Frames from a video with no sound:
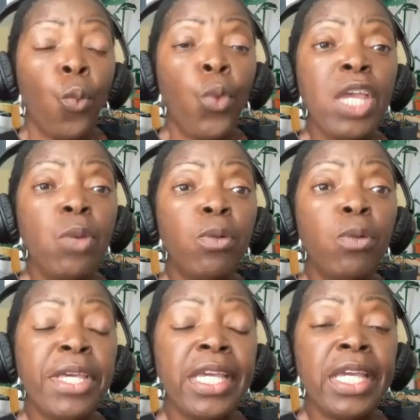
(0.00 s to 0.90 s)
we will
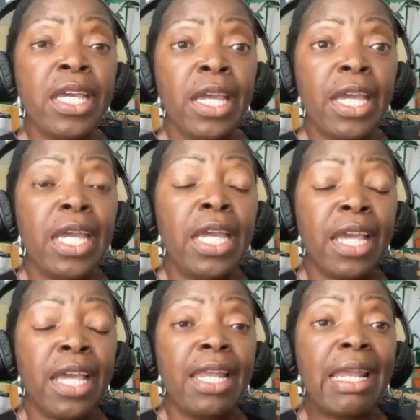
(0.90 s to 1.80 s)
be
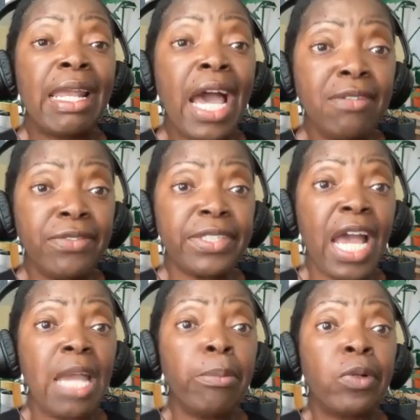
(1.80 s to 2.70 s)
in a
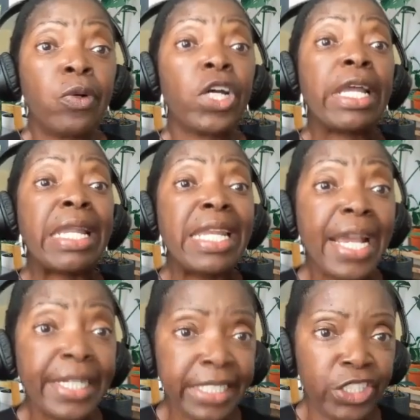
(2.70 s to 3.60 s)
lifetime
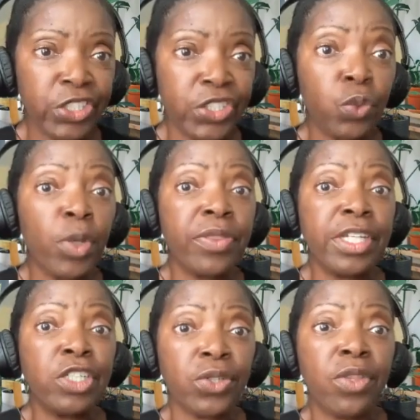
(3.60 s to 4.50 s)
connection with
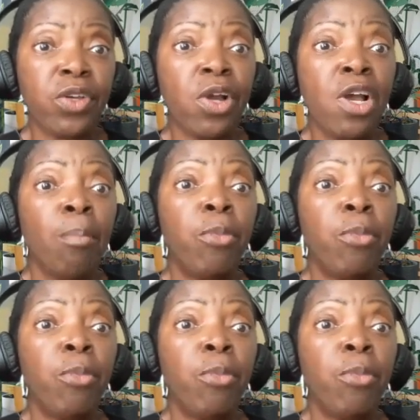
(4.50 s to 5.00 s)
each other.